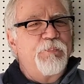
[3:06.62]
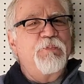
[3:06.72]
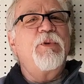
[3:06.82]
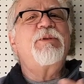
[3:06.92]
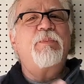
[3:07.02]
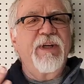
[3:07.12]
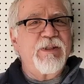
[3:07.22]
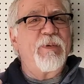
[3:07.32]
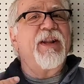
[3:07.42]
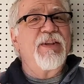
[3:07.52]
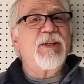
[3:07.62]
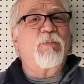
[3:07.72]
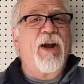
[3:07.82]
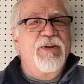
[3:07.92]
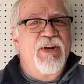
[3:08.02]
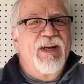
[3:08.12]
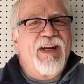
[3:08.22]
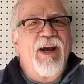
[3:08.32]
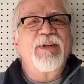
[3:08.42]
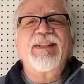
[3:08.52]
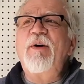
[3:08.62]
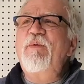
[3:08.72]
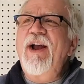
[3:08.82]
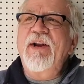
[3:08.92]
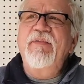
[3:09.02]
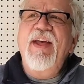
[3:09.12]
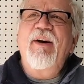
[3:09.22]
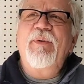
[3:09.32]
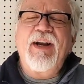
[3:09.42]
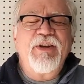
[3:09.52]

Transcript: Which brings me to this project. I was so proud of that one,